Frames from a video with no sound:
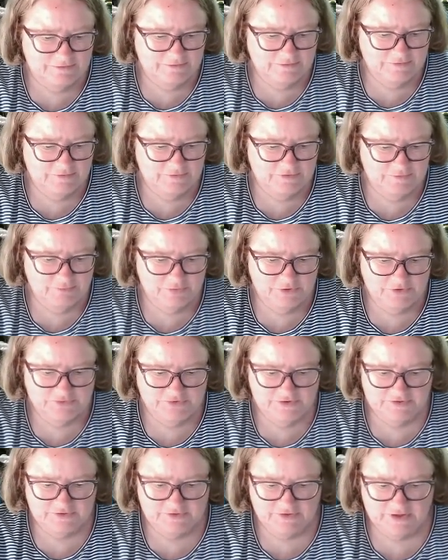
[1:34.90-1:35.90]
For the
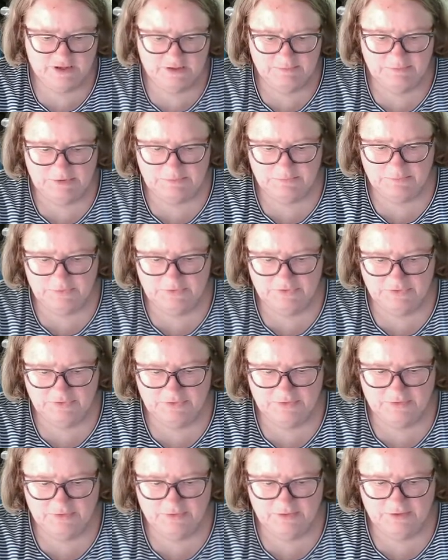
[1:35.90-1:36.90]
project I came up with
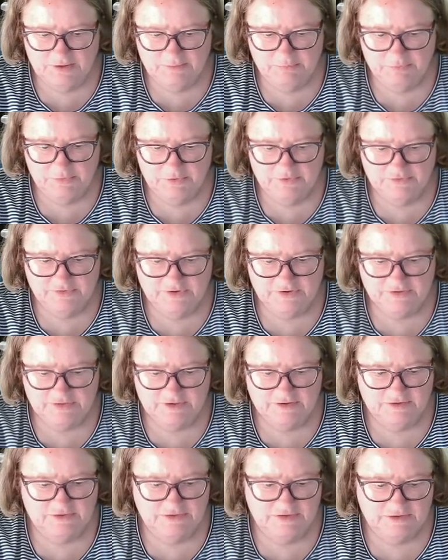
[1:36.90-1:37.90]
a project
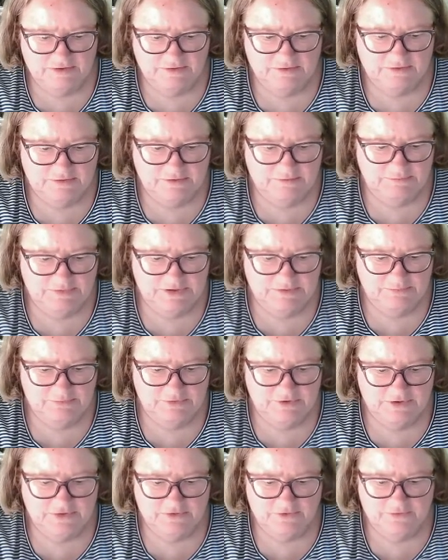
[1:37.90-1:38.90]
that I think could be
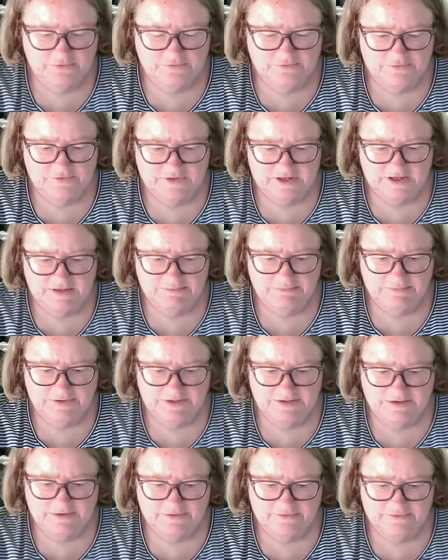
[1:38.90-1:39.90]
pretty cool for dad
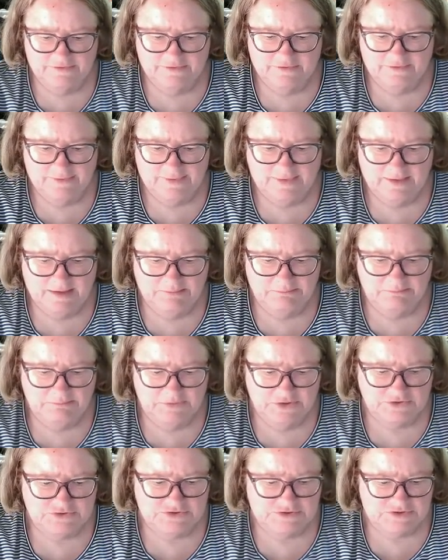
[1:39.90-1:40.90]
makers, a
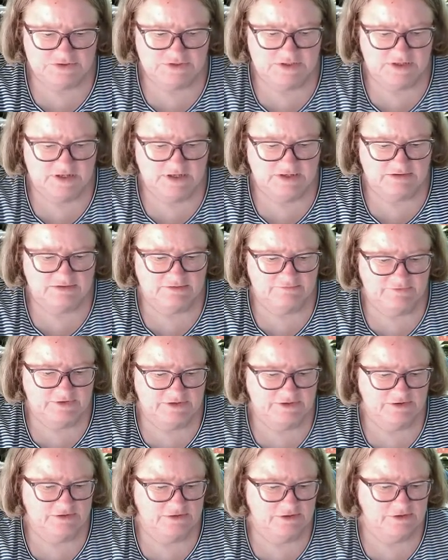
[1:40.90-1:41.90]
motion
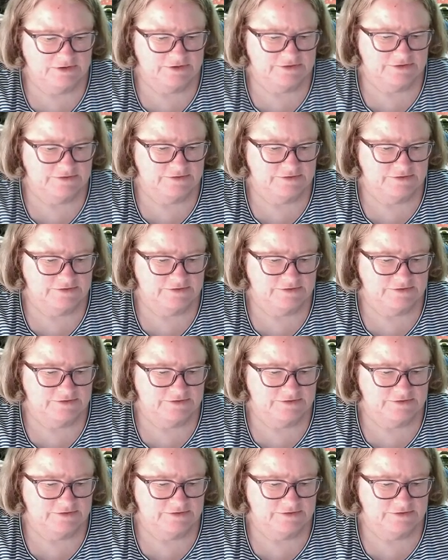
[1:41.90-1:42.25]
activated light.